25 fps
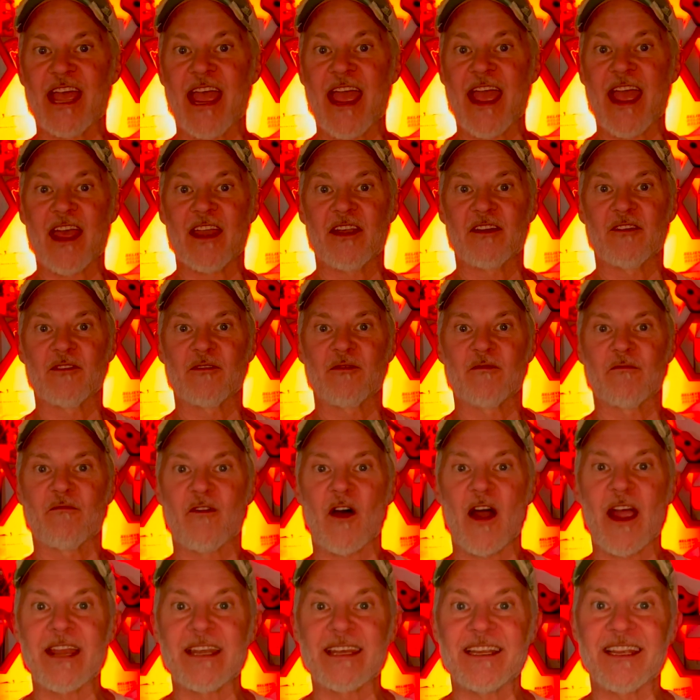and
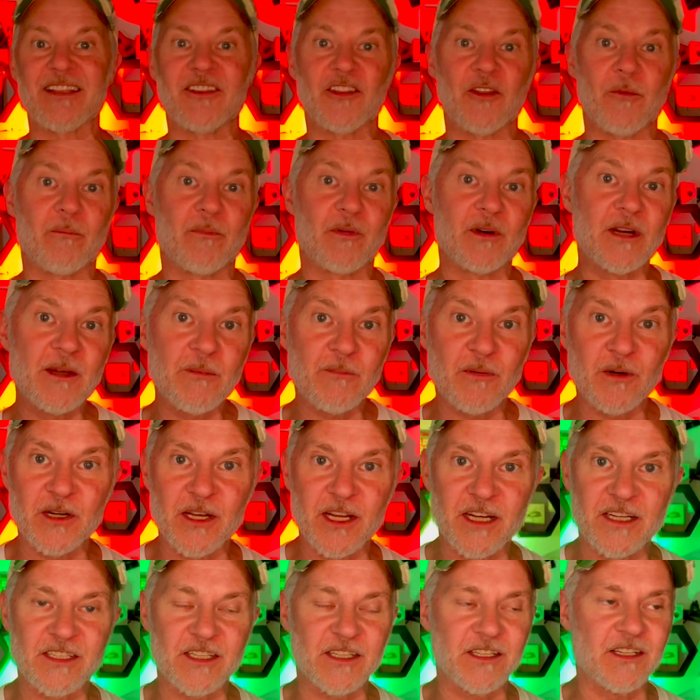finding the
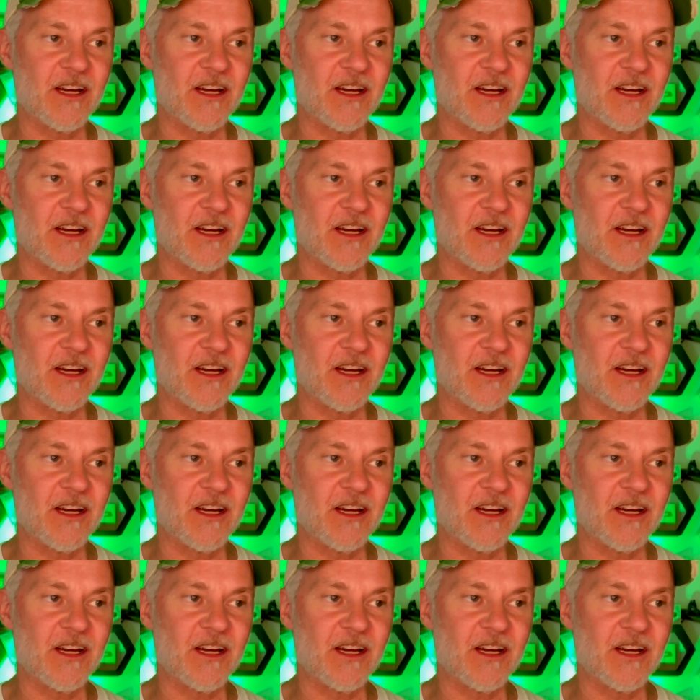pre-predicted